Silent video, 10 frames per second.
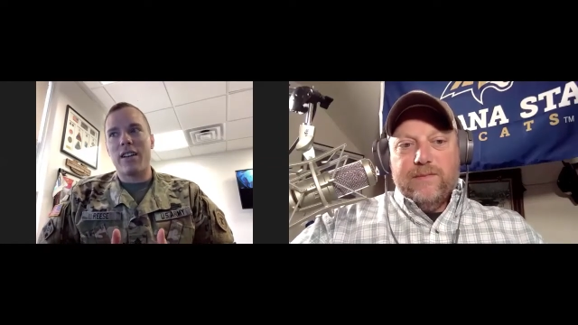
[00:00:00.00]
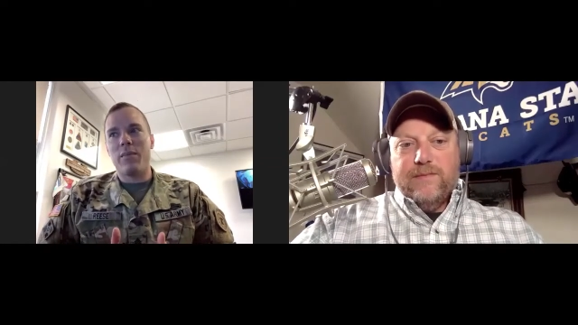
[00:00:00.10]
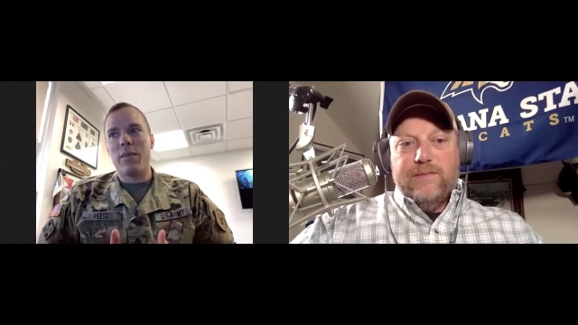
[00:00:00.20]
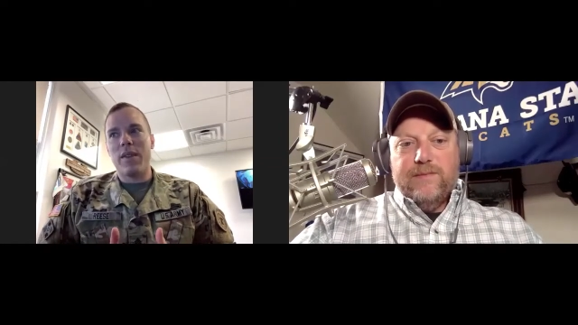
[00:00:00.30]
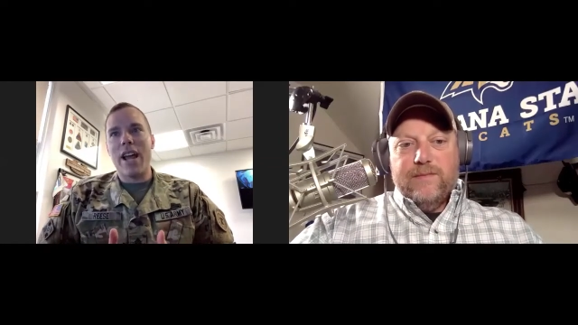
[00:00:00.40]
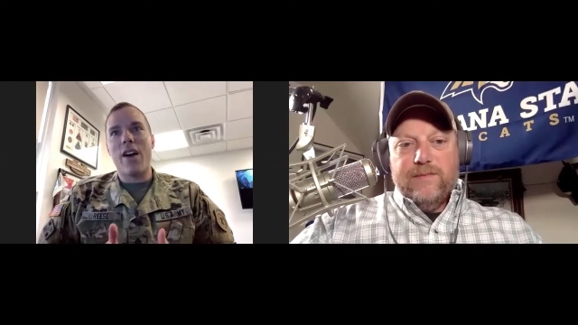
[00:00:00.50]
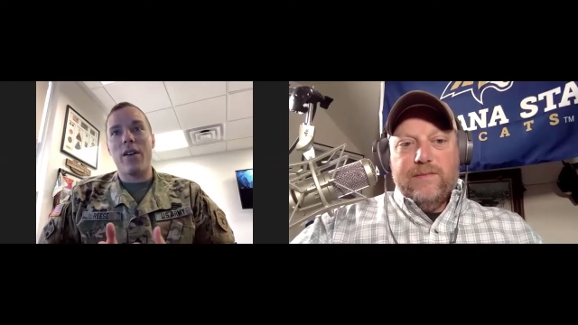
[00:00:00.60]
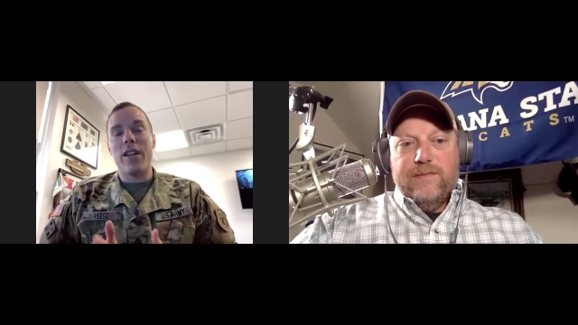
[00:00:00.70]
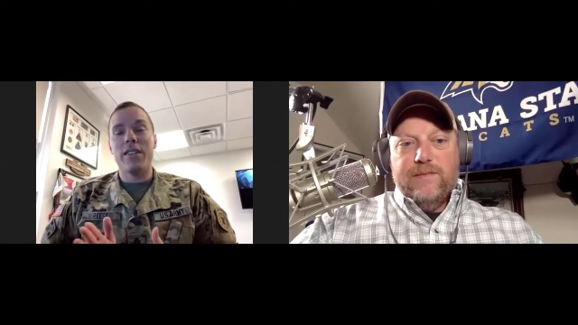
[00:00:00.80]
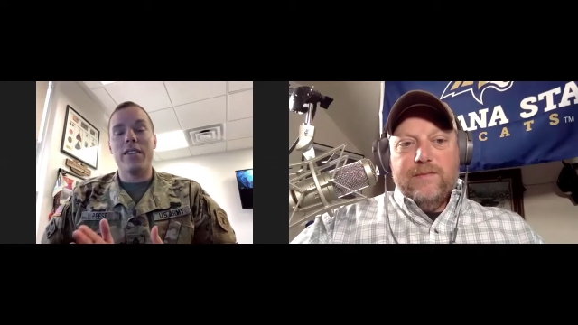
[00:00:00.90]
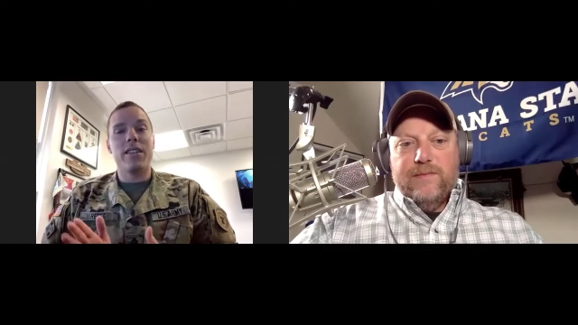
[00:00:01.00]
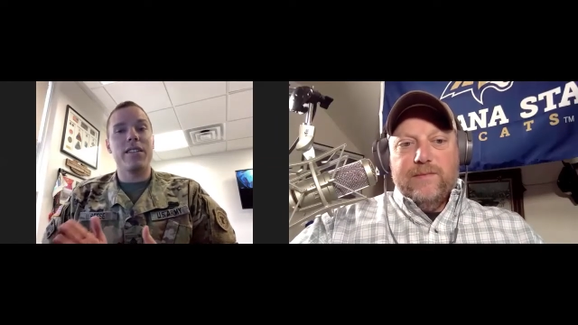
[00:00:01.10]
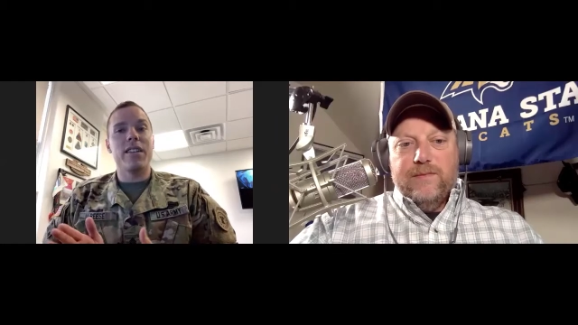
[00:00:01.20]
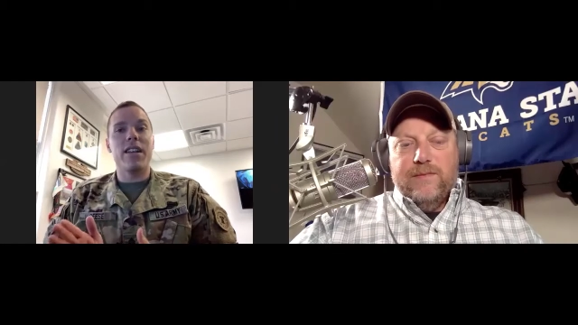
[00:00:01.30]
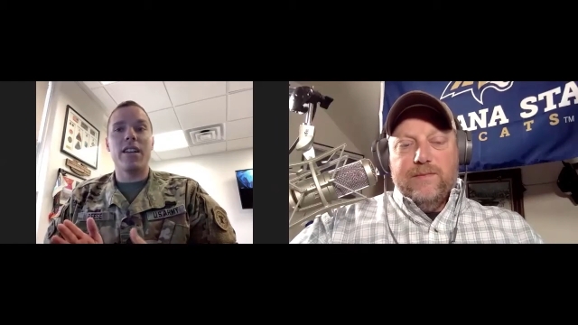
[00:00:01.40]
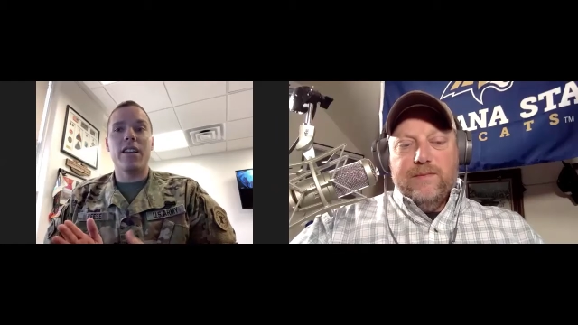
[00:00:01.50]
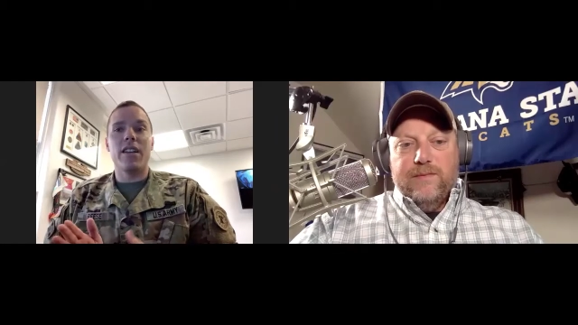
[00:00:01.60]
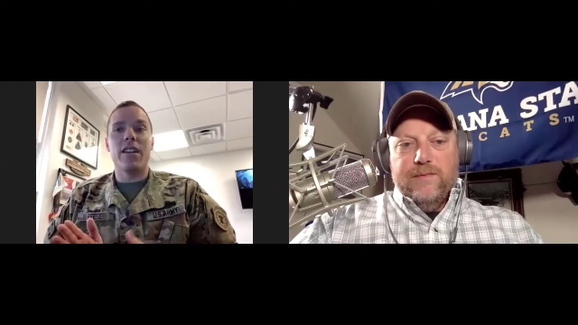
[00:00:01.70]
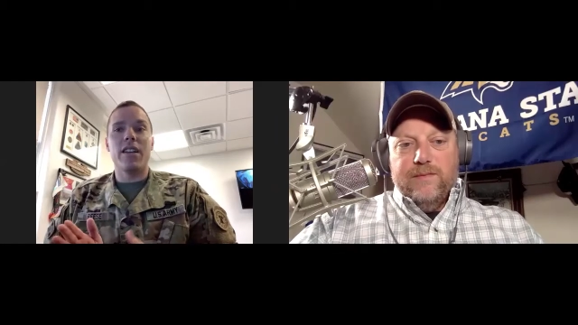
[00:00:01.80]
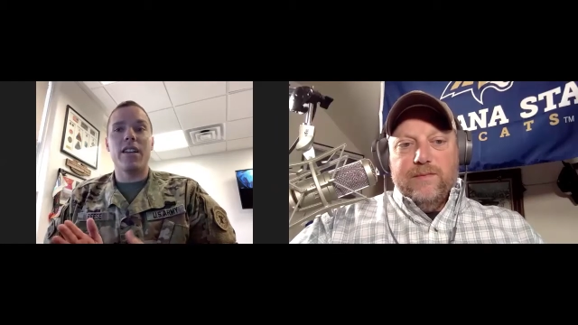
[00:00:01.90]
Speaker 1: I'm now into the
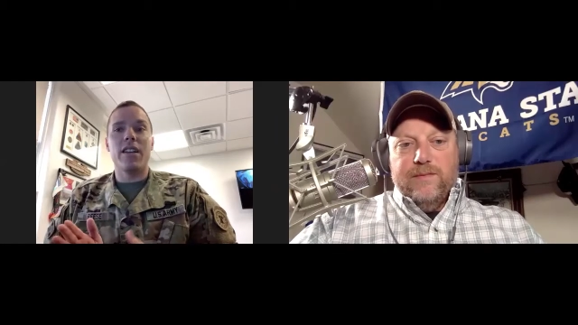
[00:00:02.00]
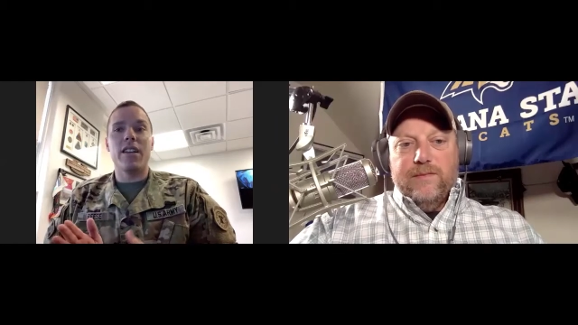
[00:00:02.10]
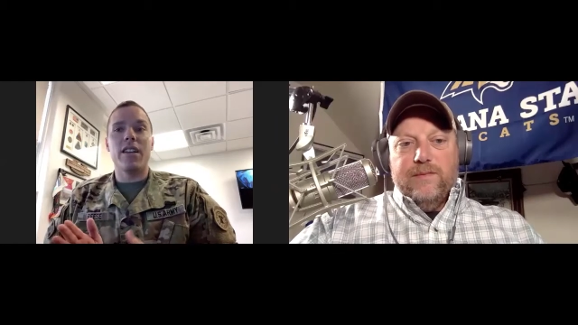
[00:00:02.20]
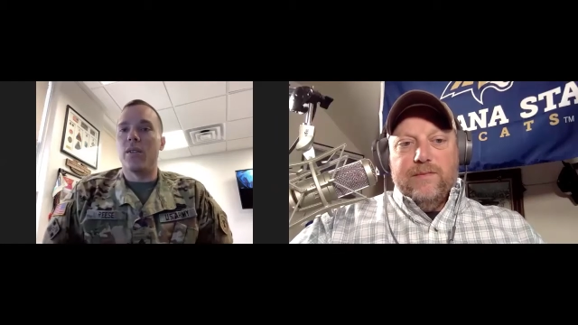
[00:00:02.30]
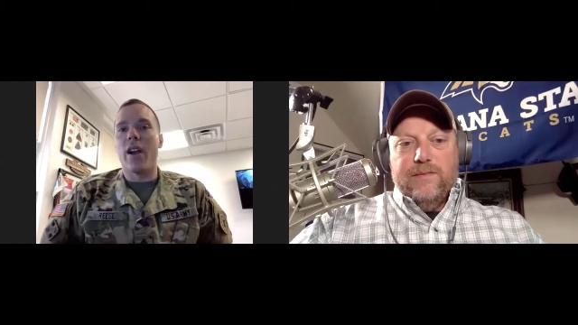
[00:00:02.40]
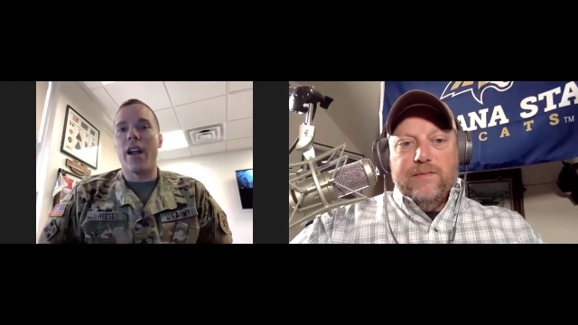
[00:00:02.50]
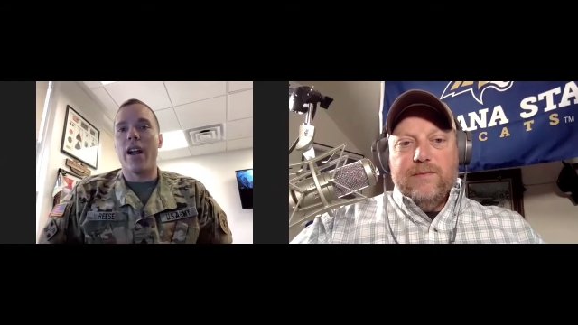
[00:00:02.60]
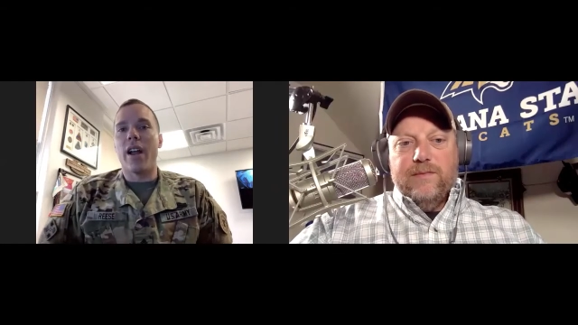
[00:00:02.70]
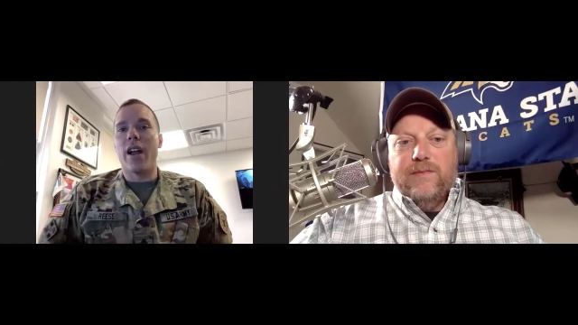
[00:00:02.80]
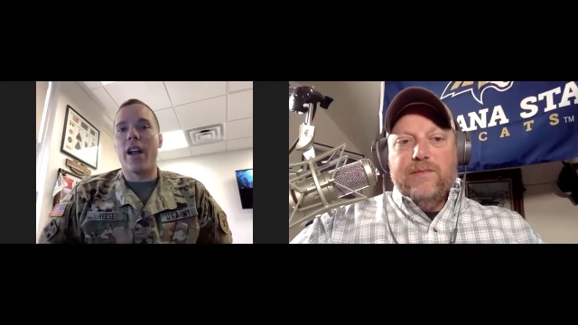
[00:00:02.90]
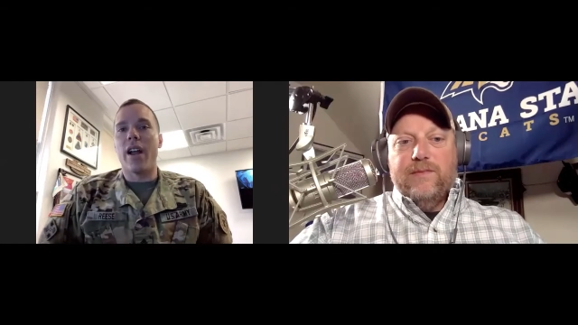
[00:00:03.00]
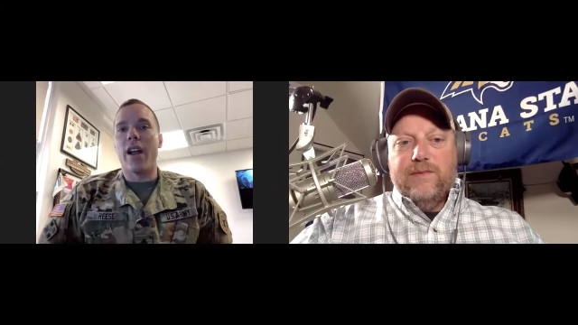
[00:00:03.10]
senior enlisted ranks.